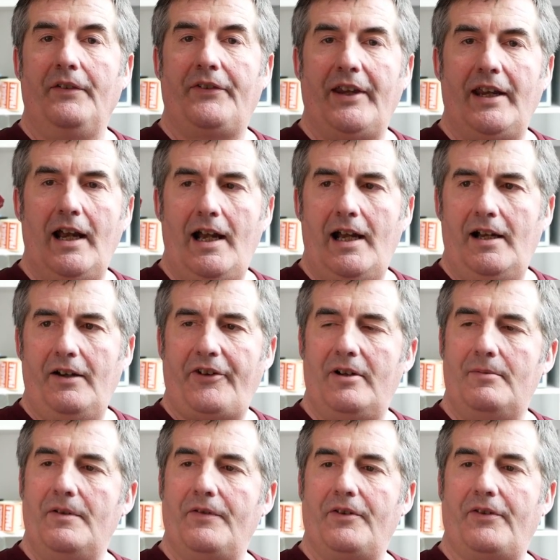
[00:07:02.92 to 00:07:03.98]
There are
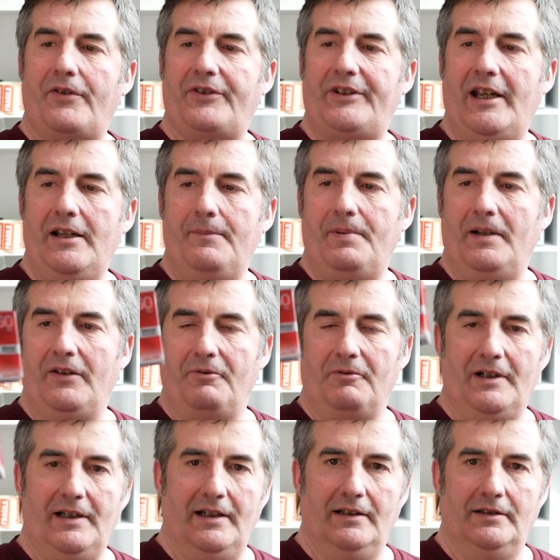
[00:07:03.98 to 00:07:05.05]
some of those tape as
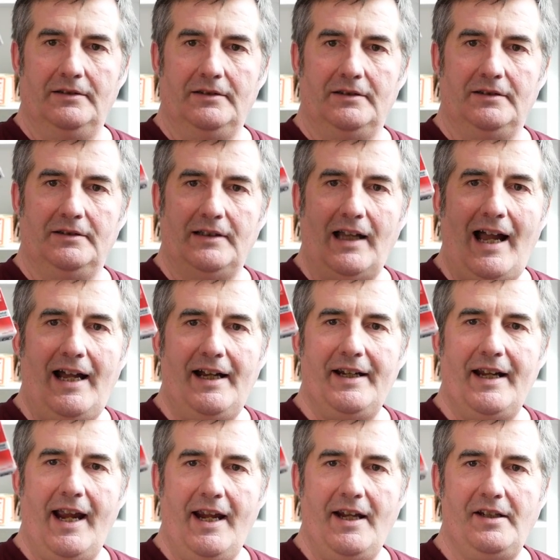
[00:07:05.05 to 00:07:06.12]
well.
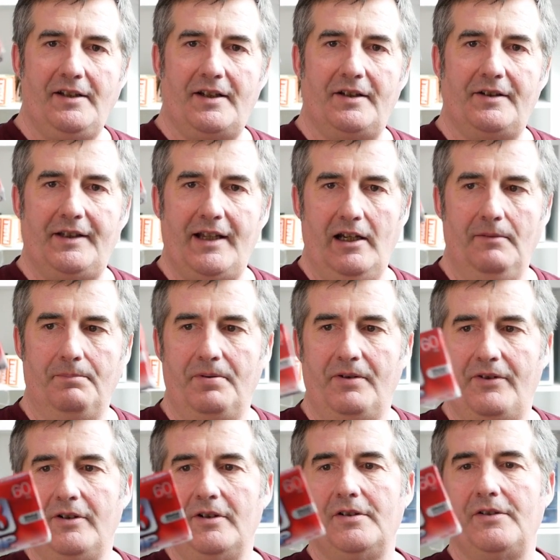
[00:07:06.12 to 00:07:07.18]
High 8 tape.
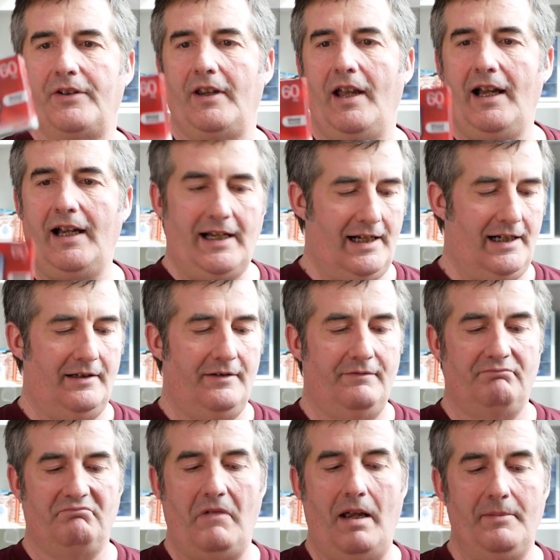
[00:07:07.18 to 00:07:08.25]
Those are,
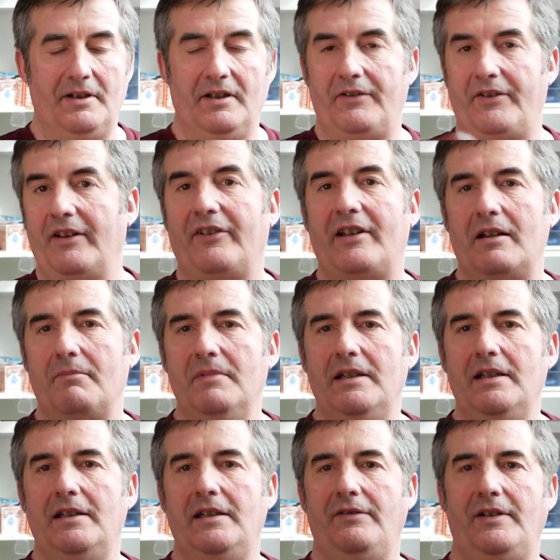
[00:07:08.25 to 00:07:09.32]
it's like
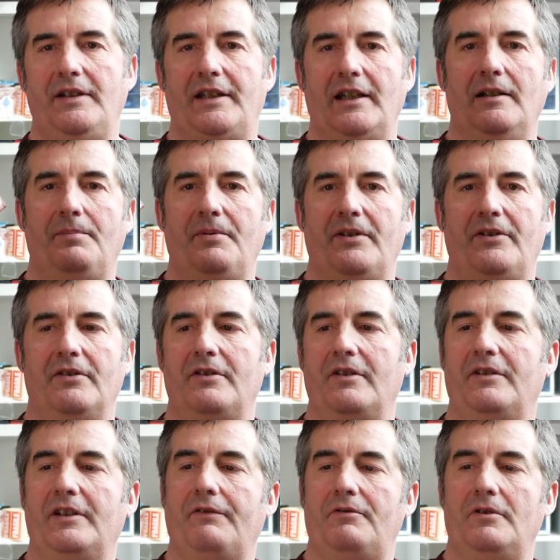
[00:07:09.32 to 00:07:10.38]
mini DV tapes. It's a
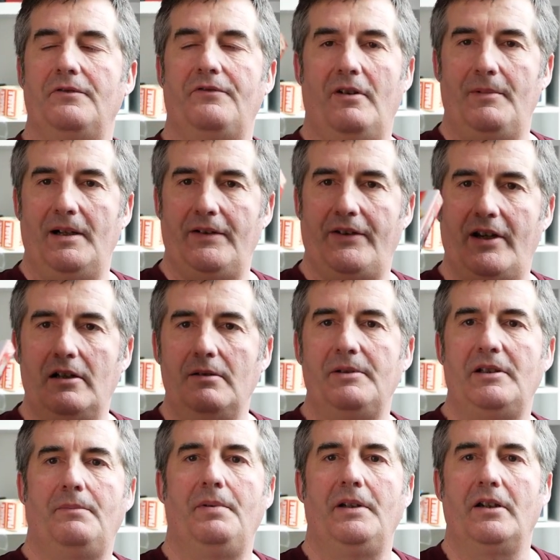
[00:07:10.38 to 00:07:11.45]
different format. They're a
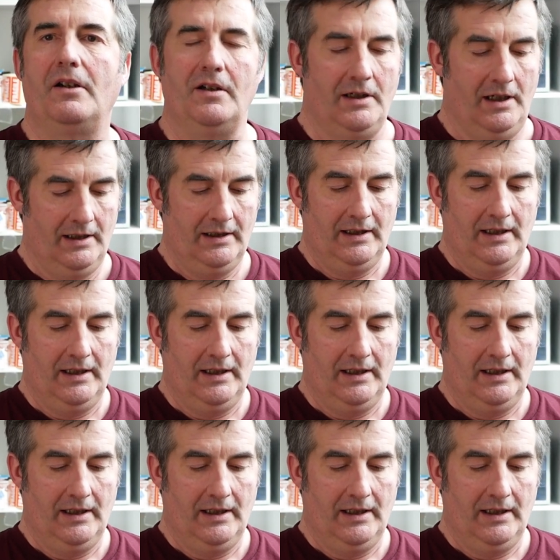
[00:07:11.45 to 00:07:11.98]
bit bigger.